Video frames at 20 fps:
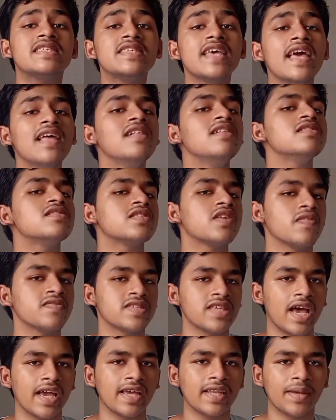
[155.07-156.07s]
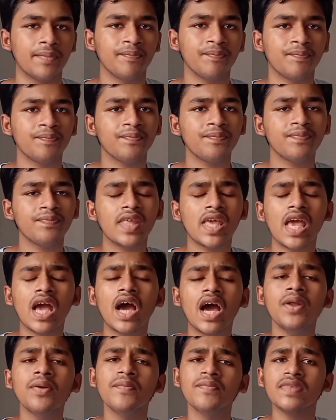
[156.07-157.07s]
cells of xylem.
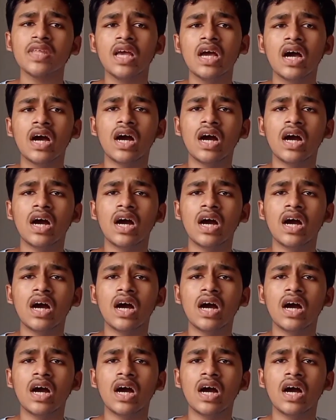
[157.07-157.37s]
They are